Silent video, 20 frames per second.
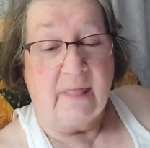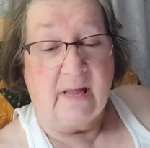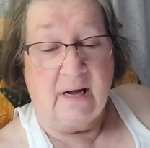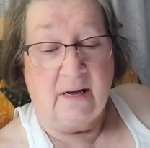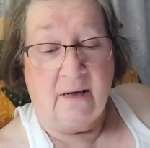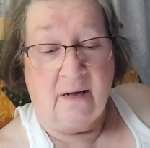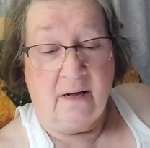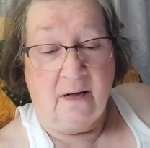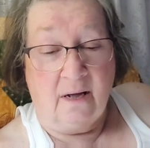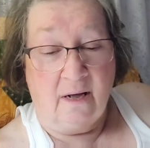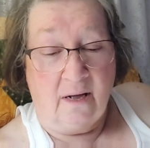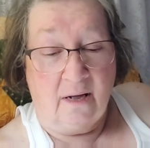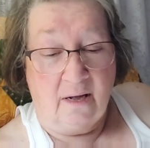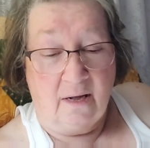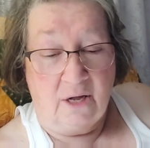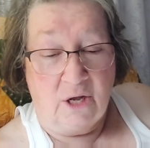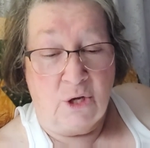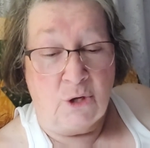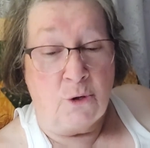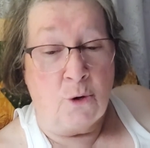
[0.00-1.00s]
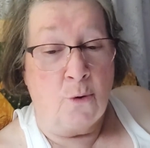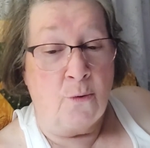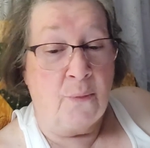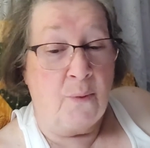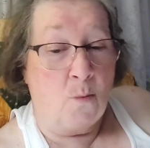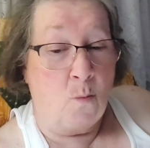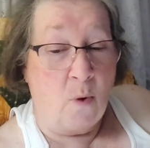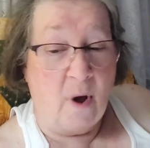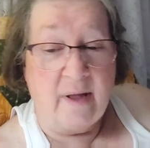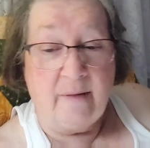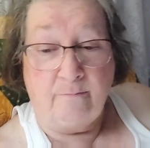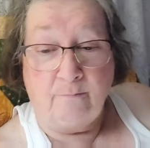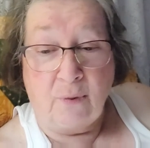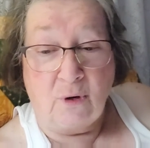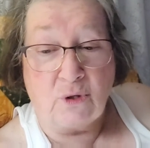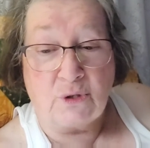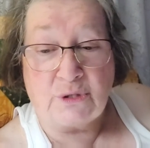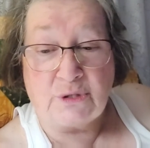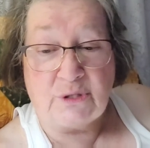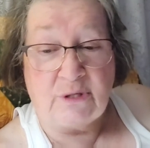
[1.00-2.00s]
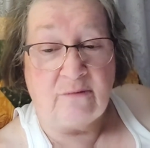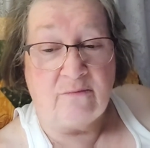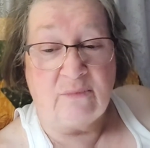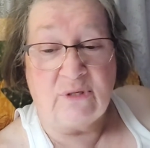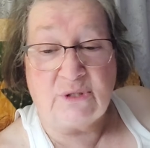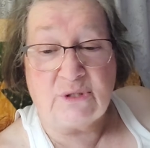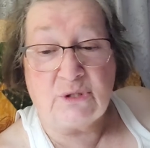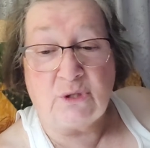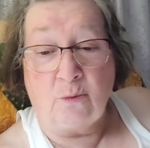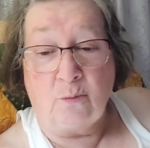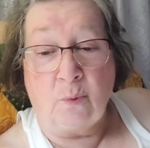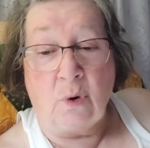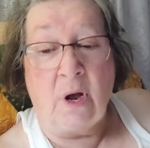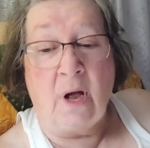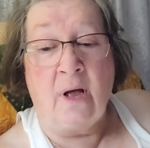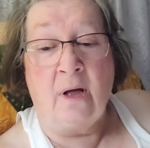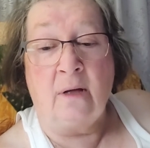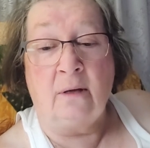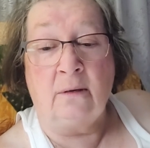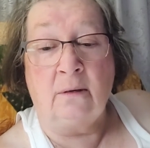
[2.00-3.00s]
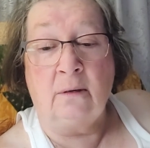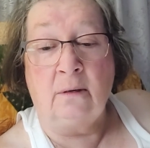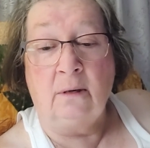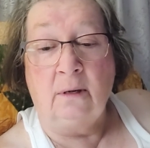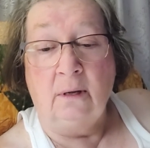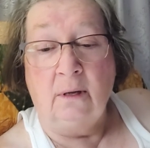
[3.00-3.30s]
the white person, Mr. Brown,